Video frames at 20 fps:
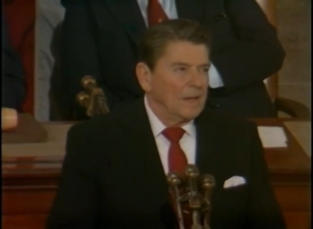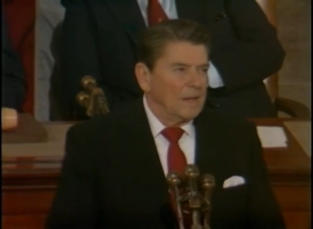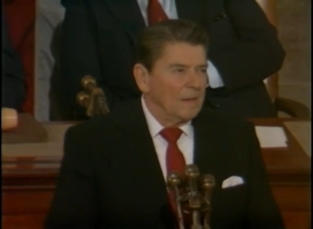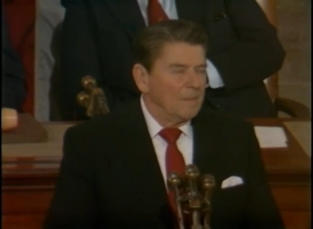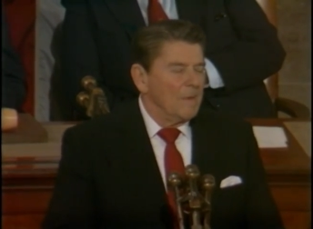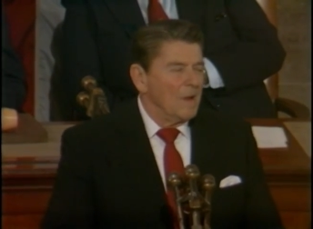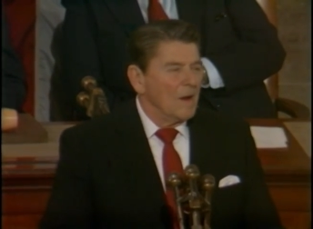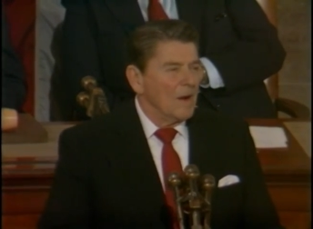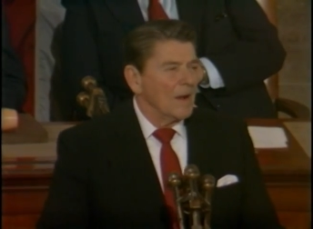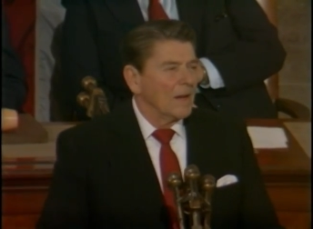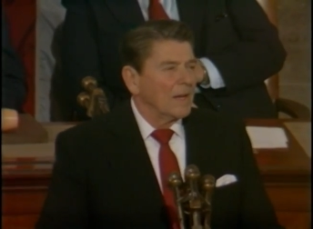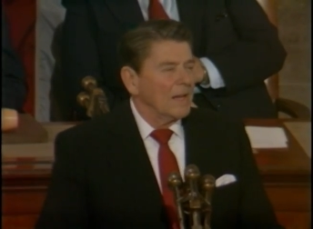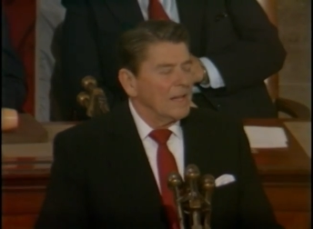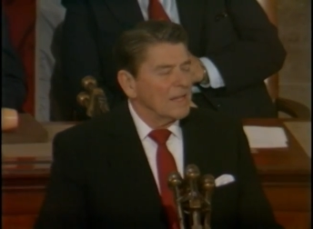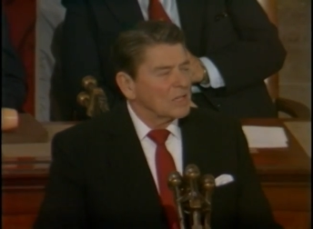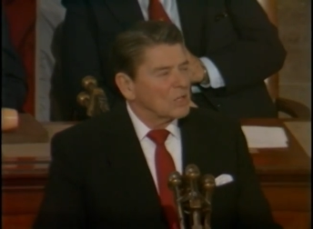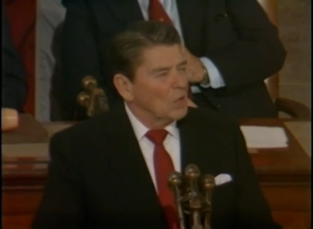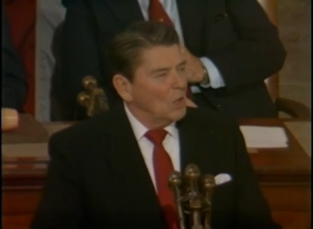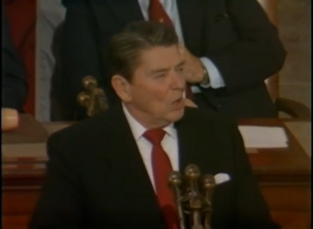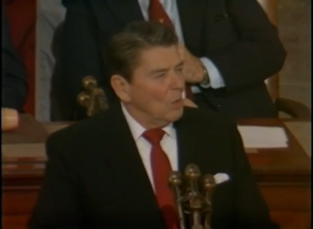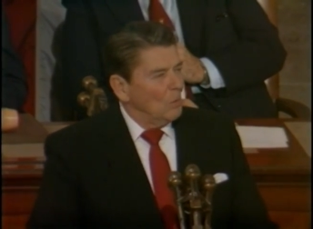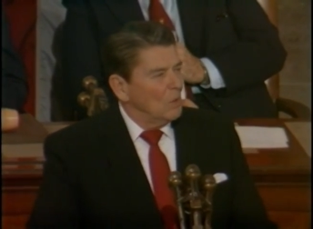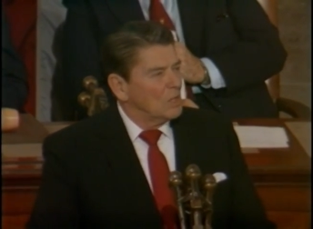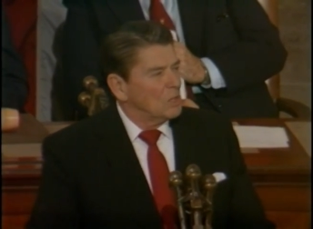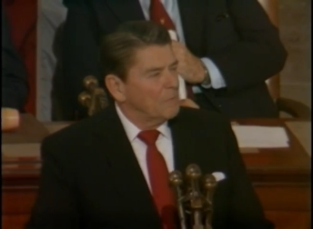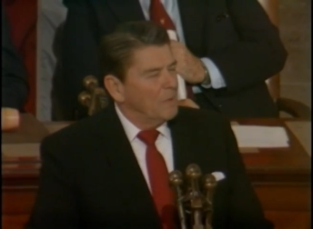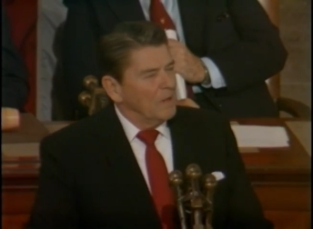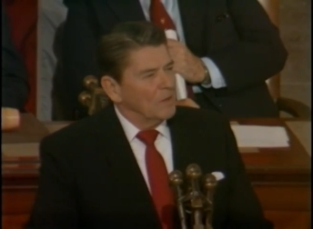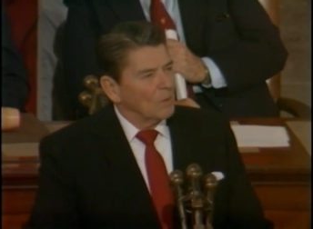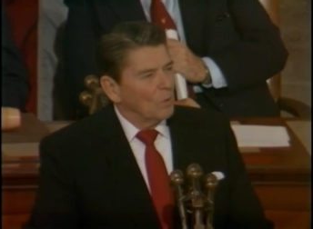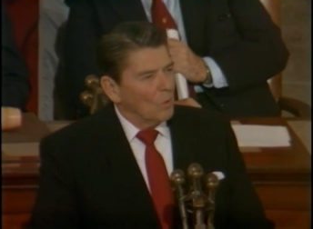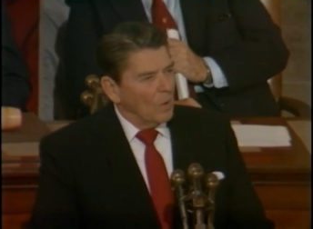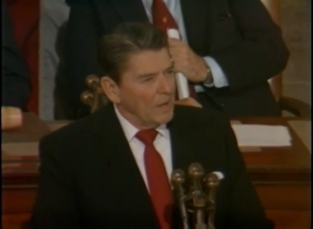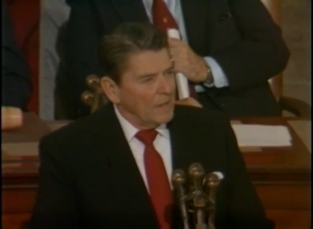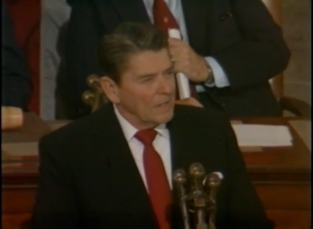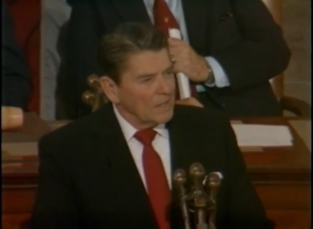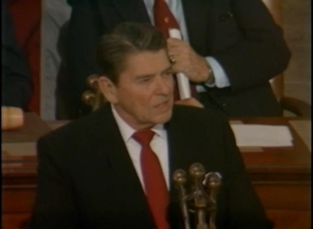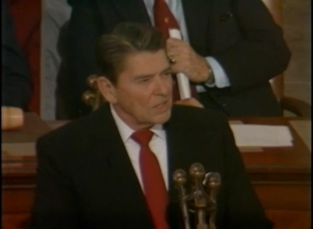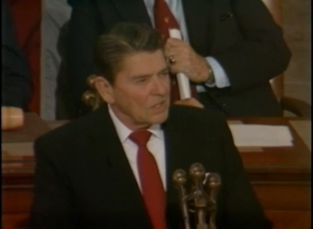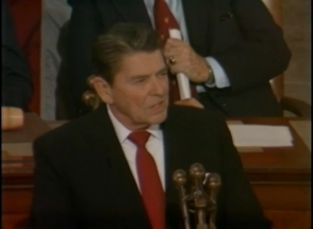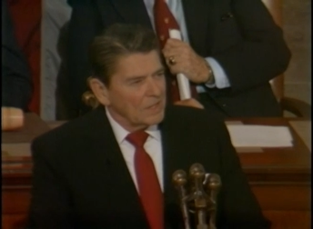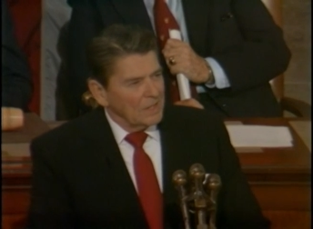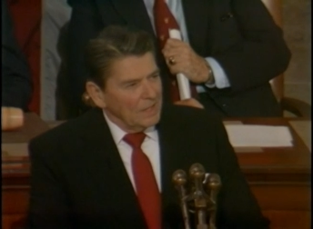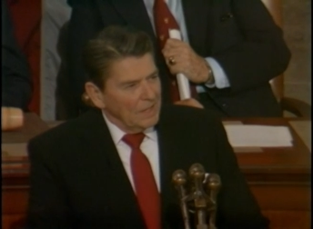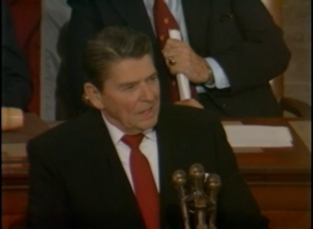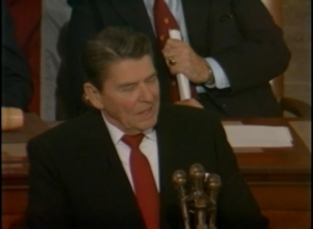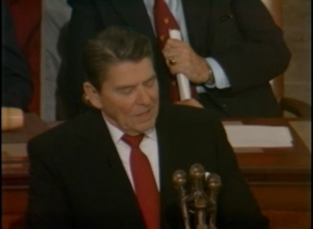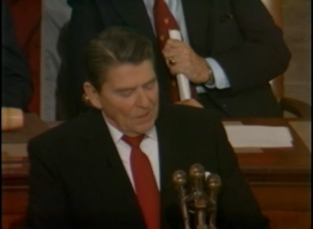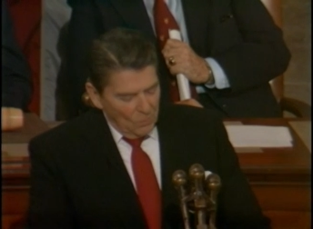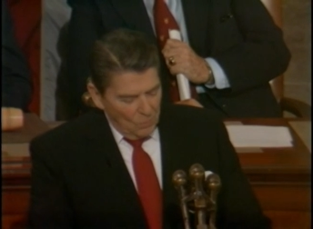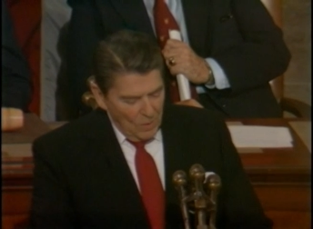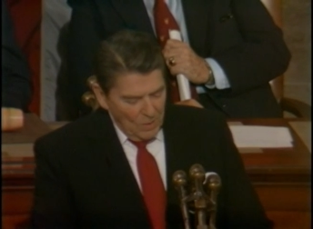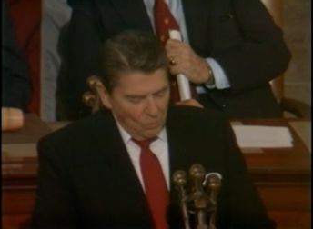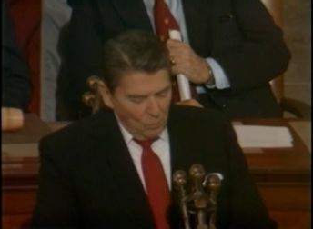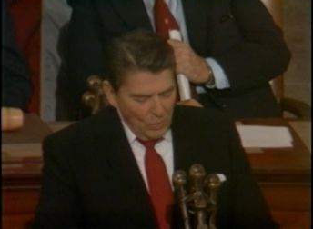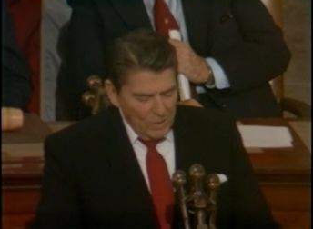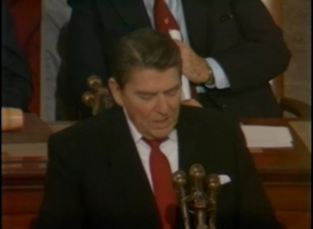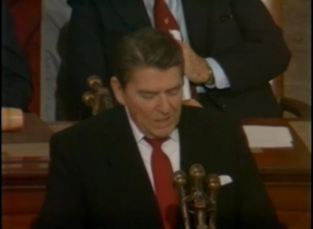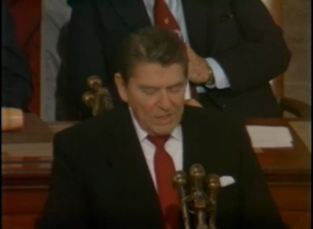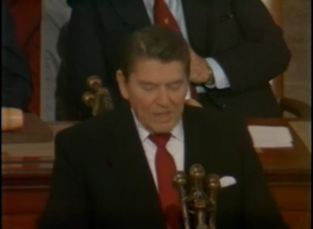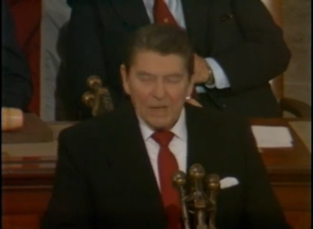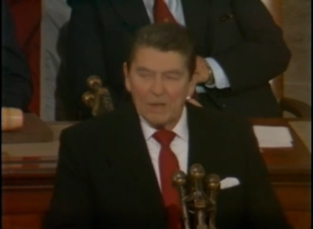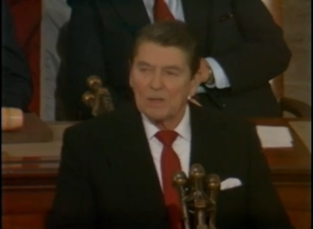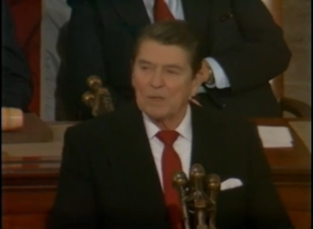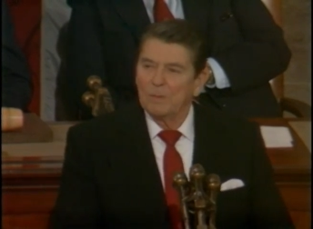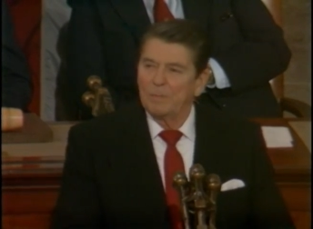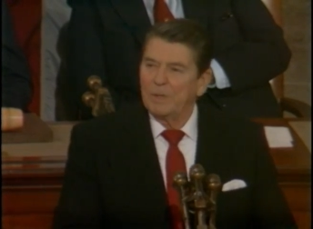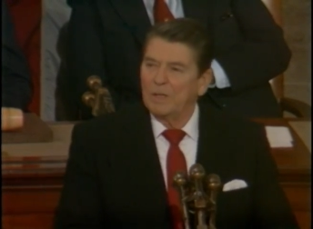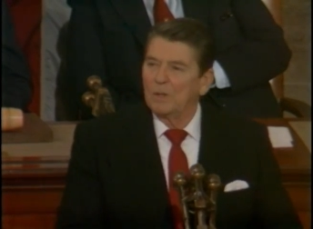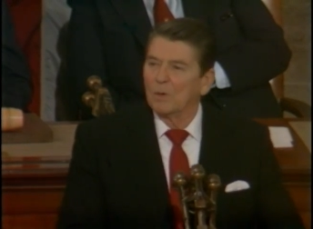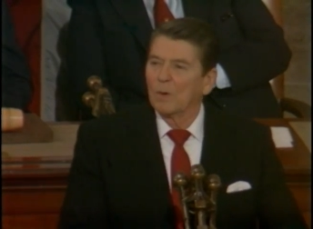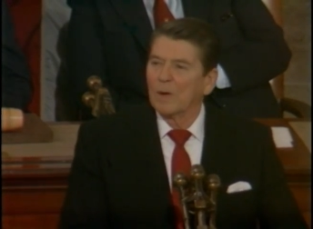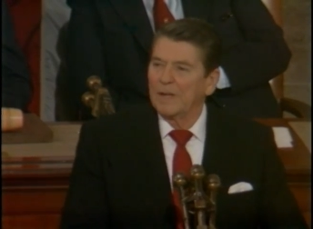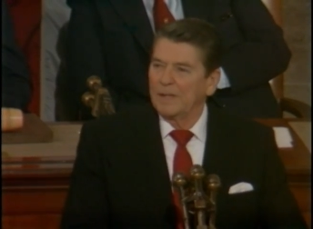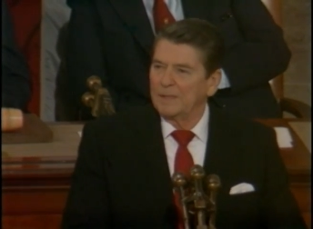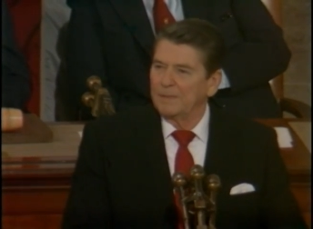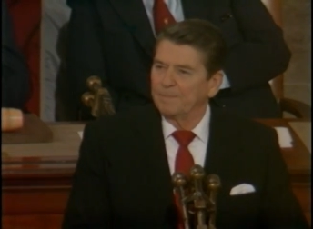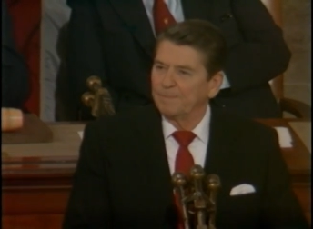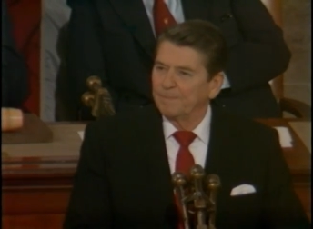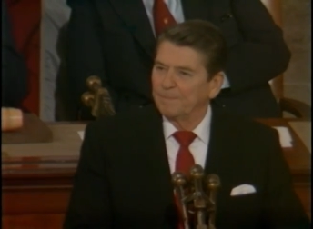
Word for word: America has always been greatest when we dared to be great.